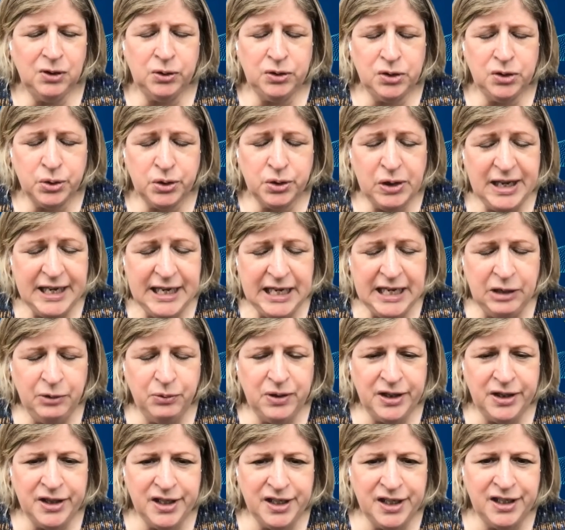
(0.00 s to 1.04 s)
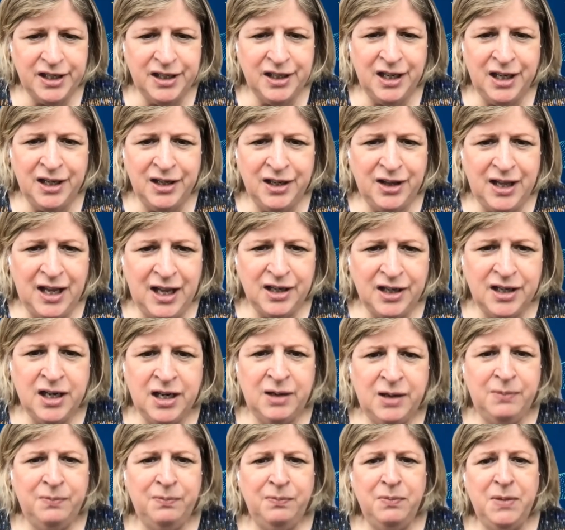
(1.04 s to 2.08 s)
tweaking with it and then
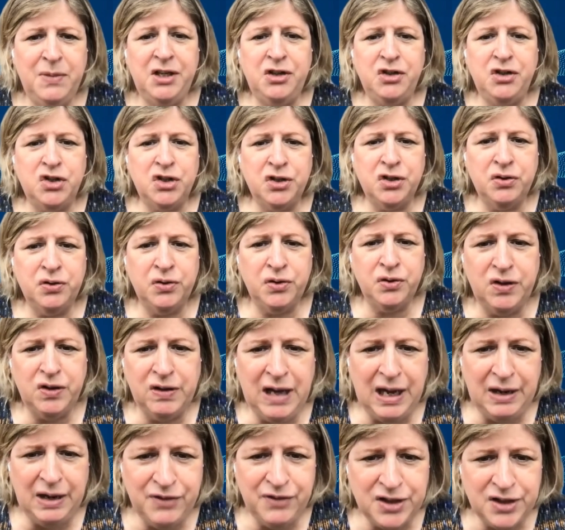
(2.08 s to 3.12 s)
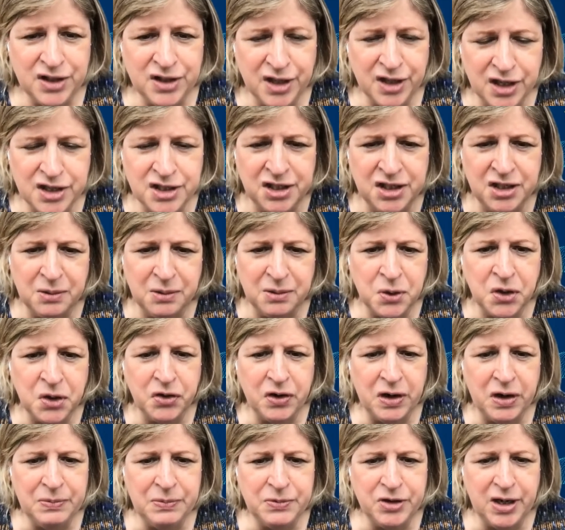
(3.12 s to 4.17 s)
come mid-June, you haven't talked to your
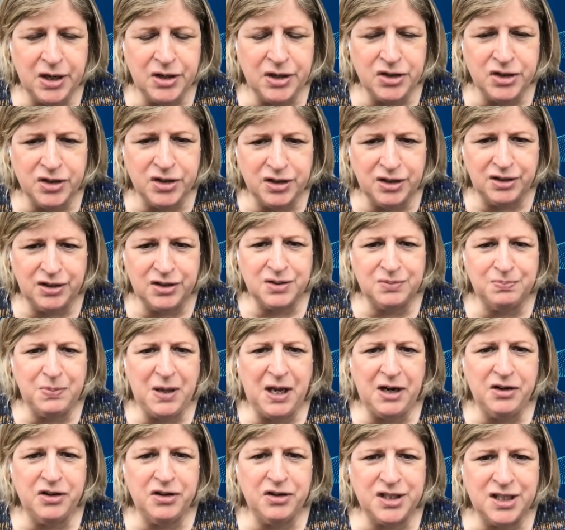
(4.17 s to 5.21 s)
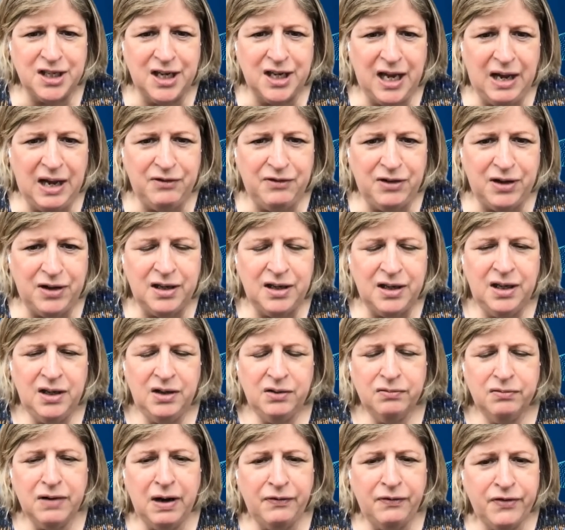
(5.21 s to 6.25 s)
program director. It's better to have a
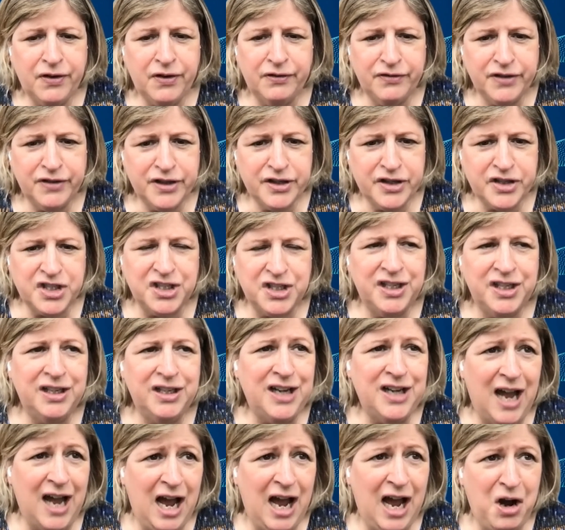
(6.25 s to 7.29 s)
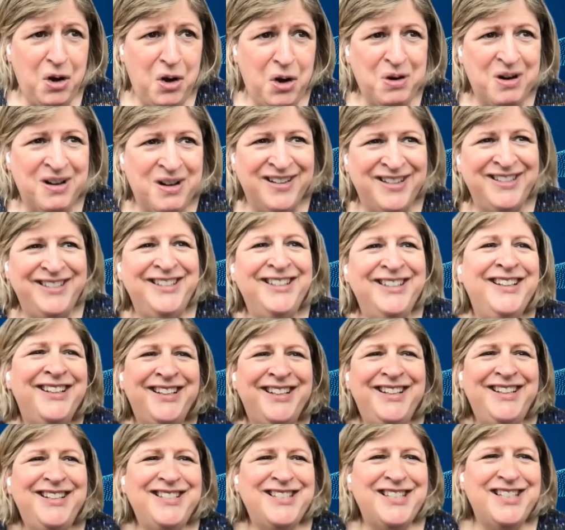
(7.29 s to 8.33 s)
rougher version now
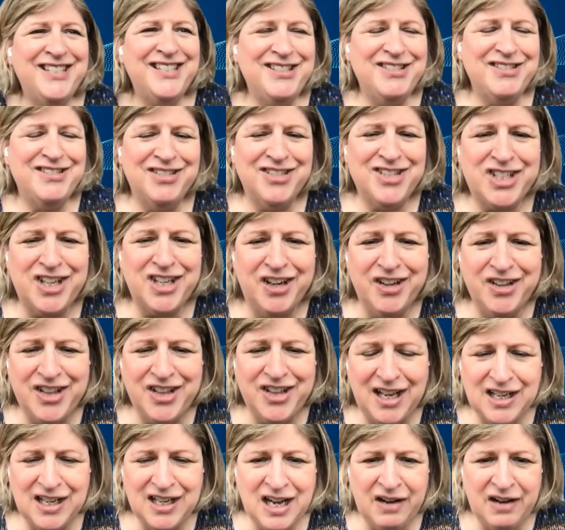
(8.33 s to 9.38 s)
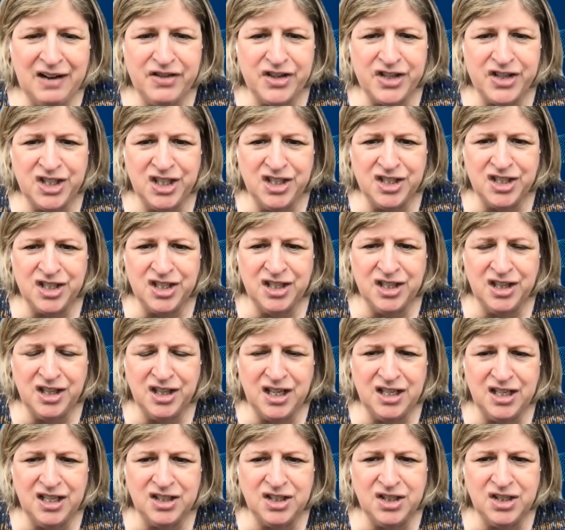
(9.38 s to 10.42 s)
to start that conversation
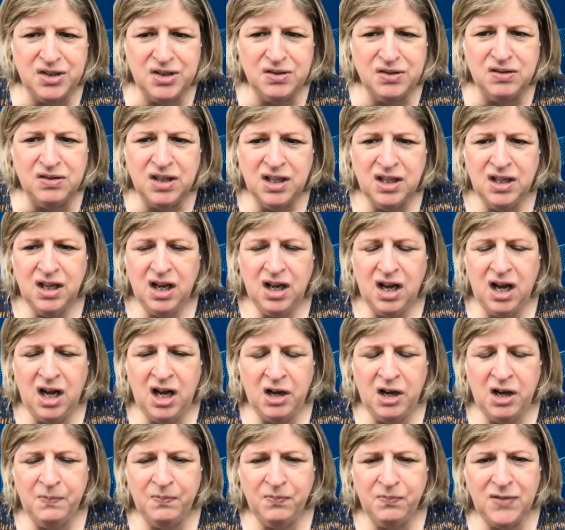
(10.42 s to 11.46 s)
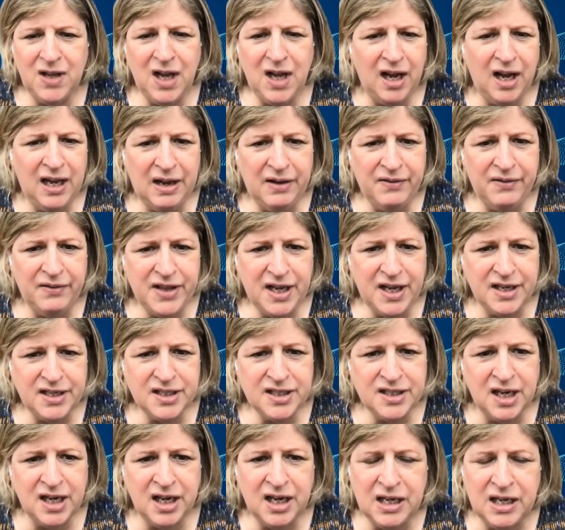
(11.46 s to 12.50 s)
than to not have that
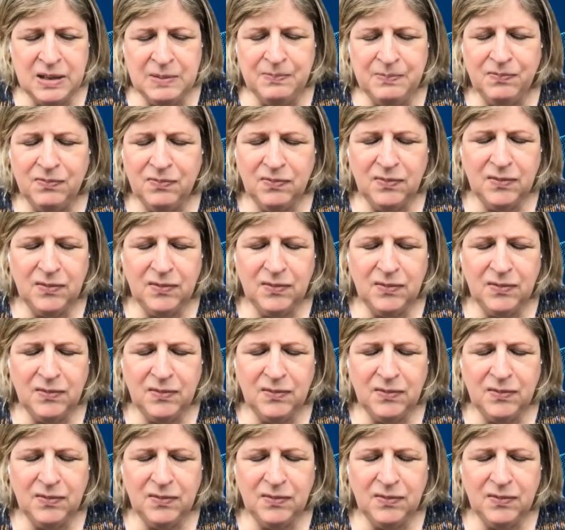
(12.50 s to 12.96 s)
time